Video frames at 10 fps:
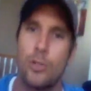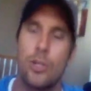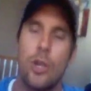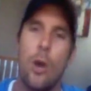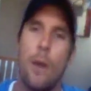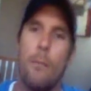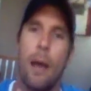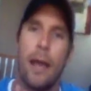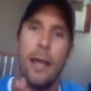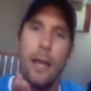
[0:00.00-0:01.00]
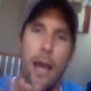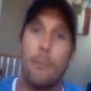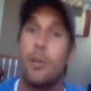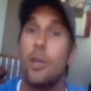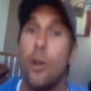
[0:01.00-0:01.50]
So I'm
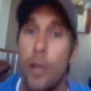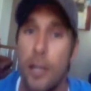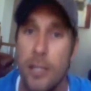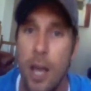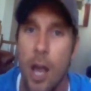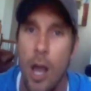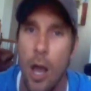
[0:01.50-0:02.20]
curious,